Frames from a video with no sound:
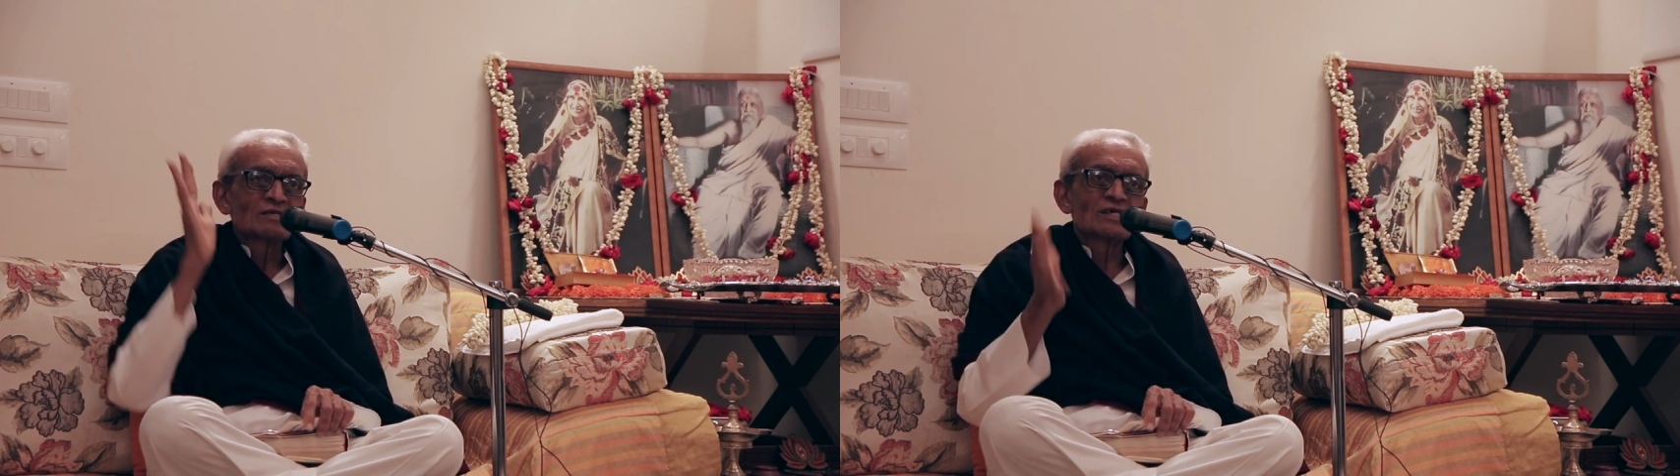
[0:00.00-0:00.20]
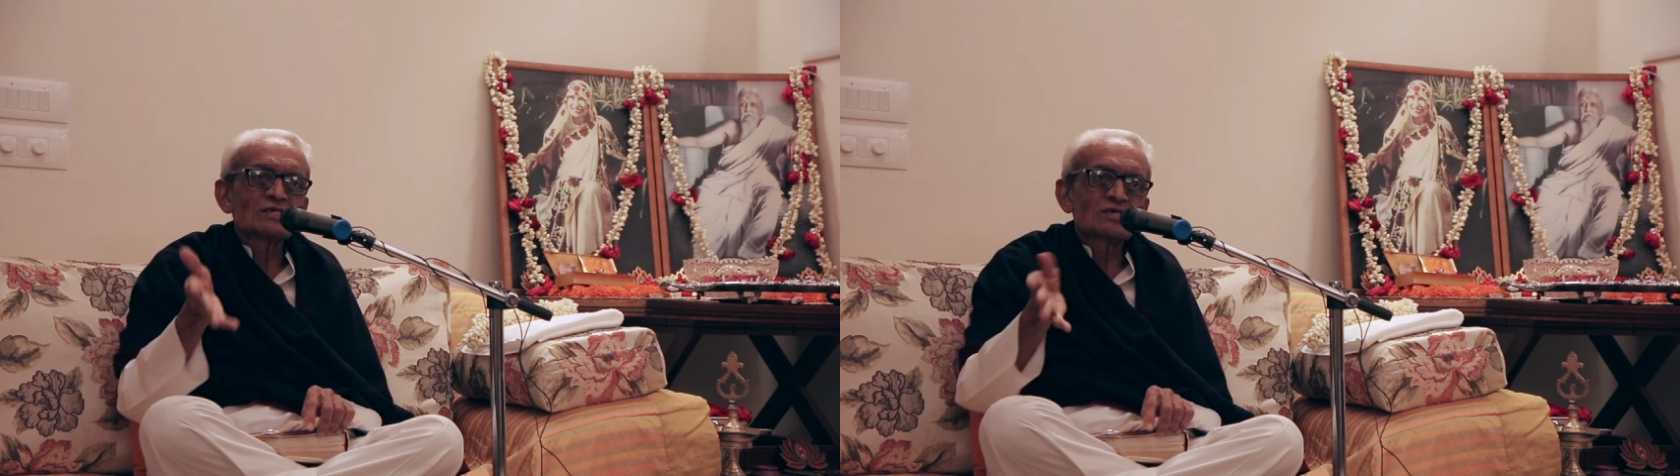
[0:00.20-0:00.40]

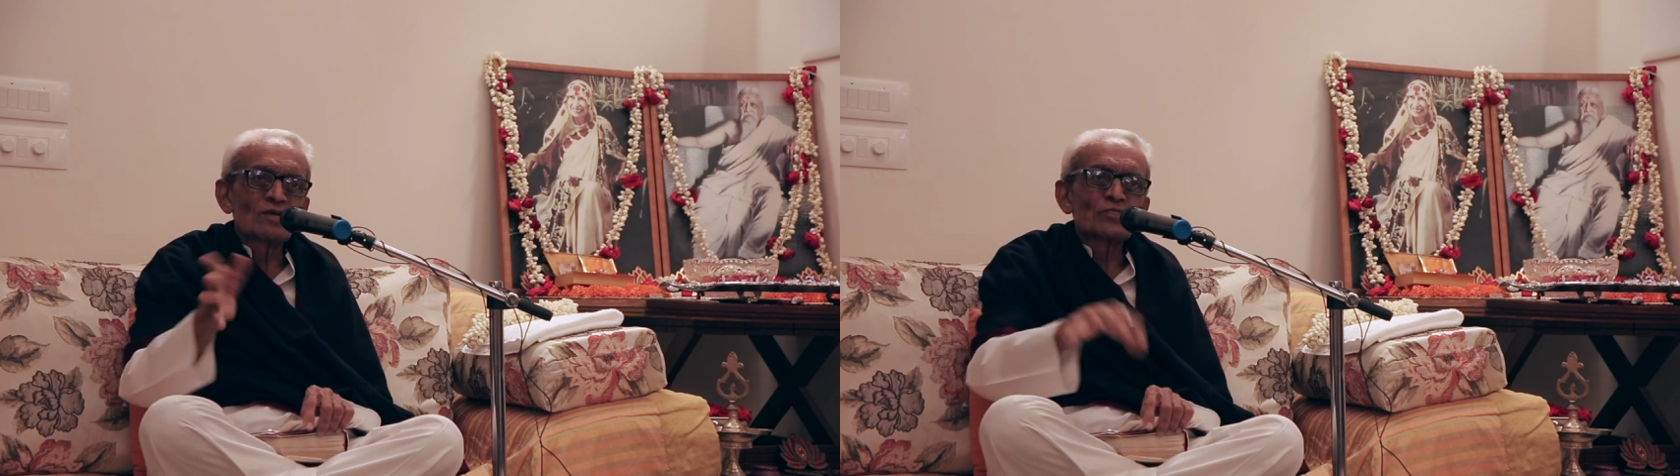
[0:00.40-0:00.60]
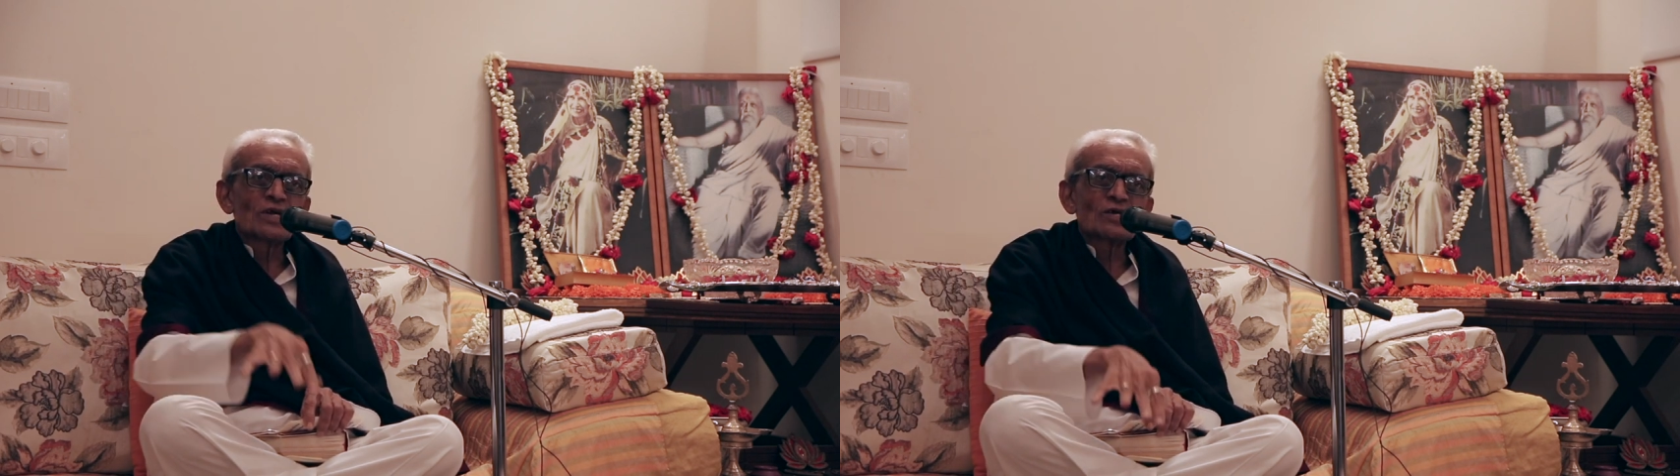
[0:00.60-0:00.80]
they
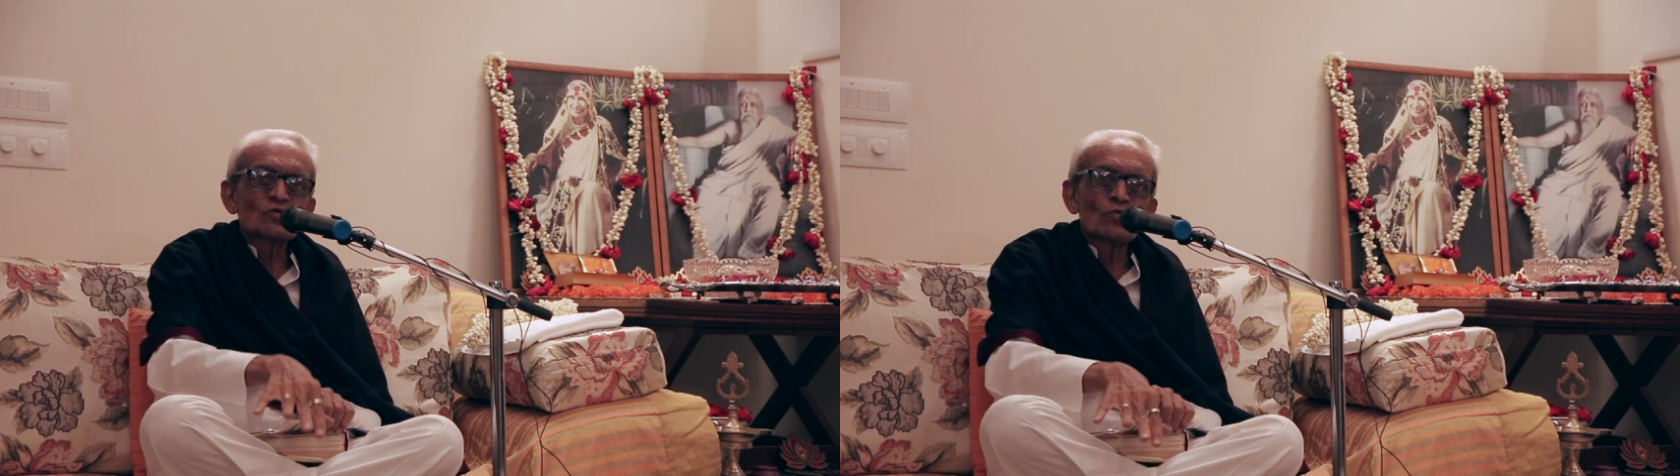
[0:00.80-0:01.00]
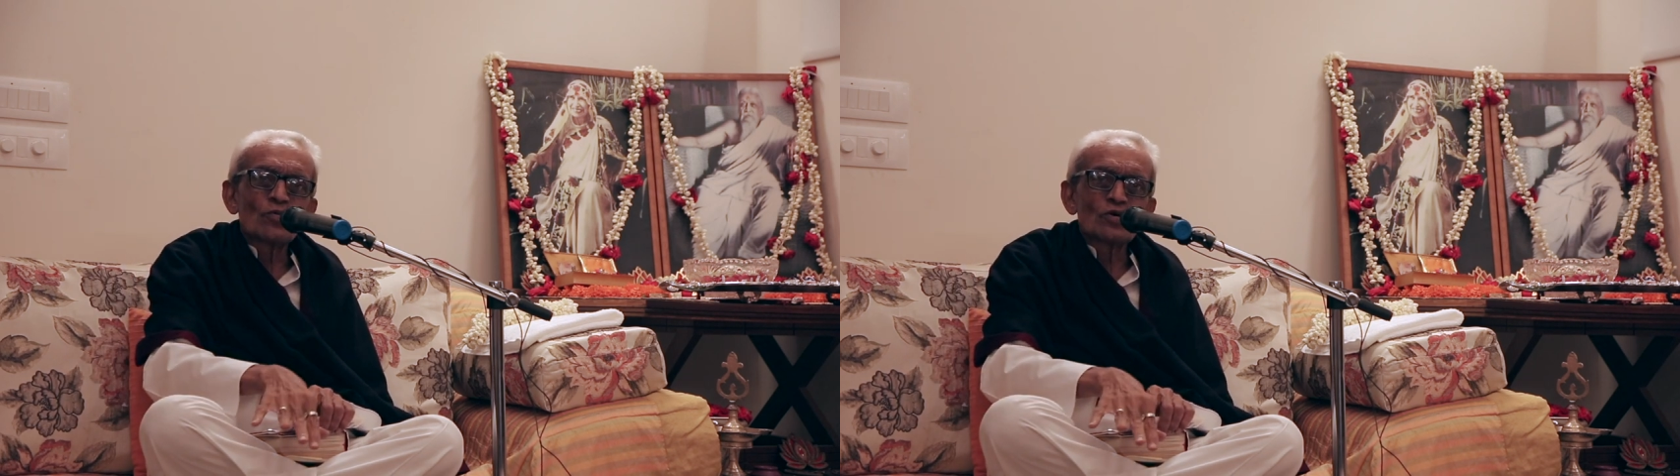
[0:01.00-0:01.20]

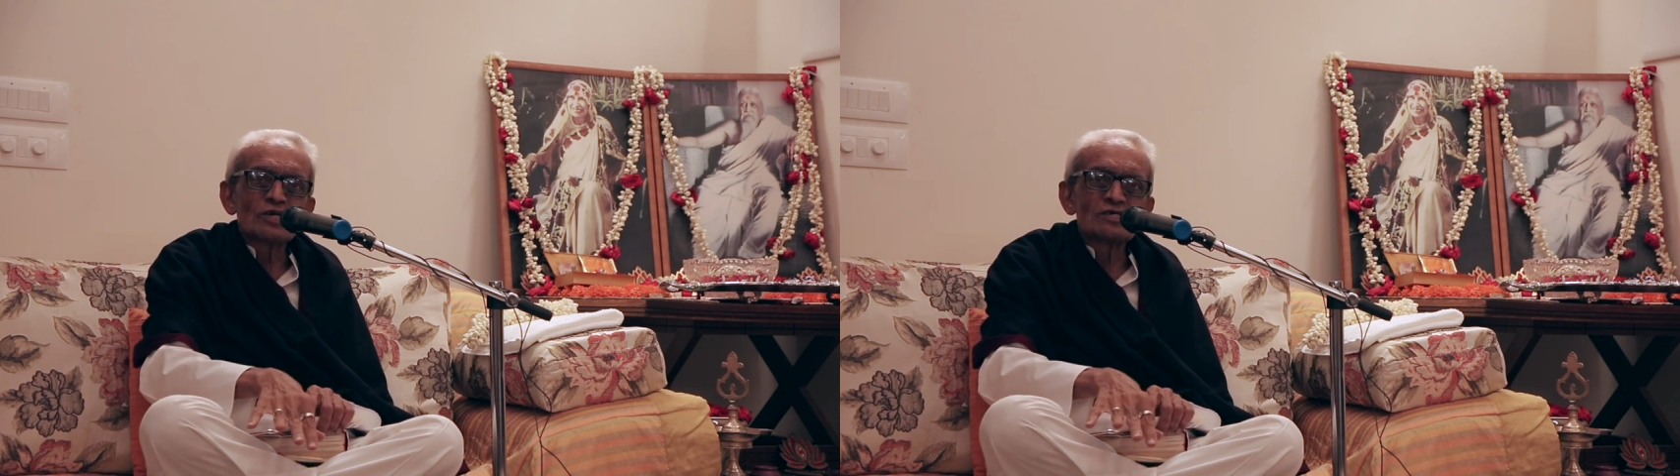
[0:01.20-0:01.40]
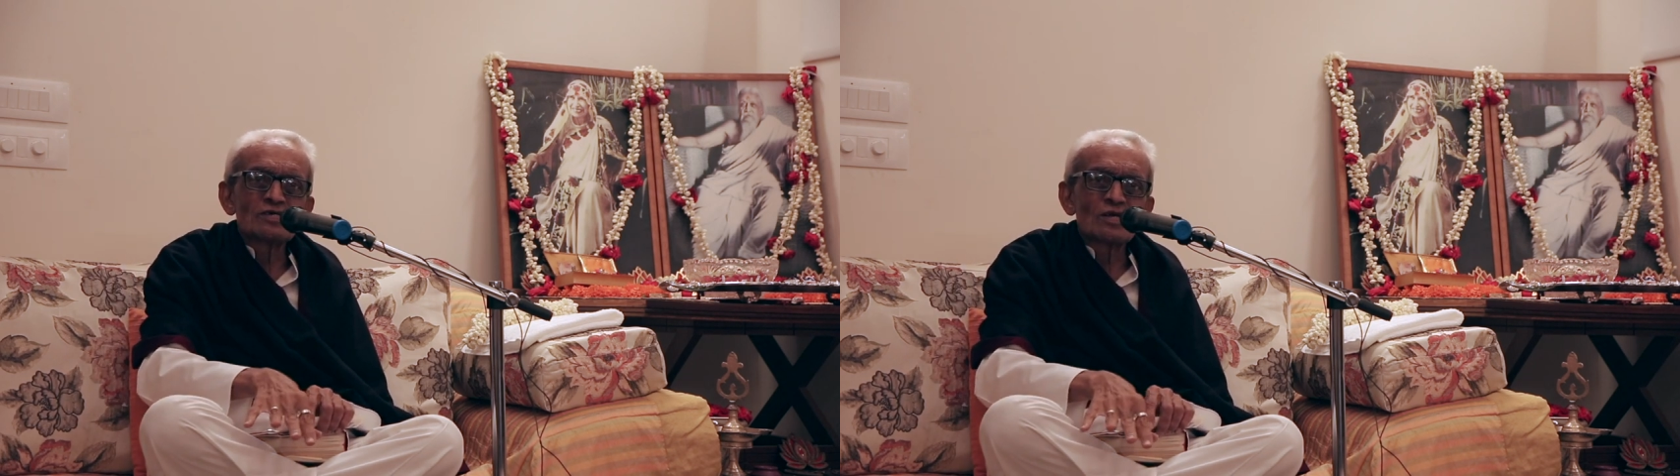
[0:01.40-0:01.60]
shifted to
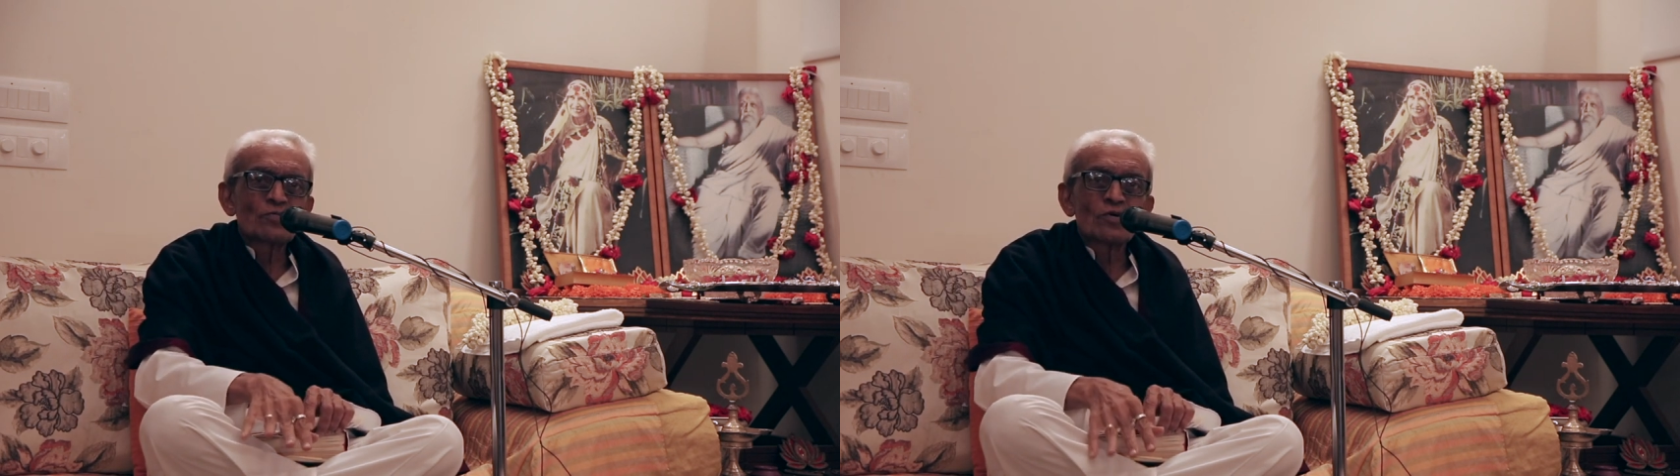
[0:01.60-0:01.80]
Pondicherry